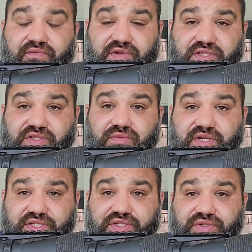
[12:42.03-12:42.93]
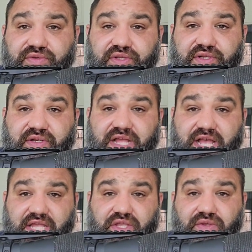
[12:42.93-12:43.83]
versus what it's doing
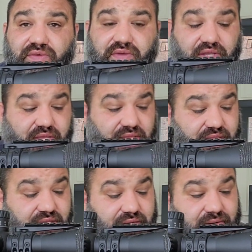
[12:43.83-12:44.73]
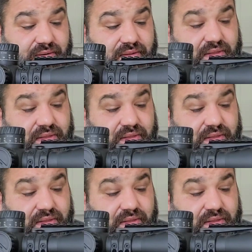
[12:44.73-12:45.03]
at you, and then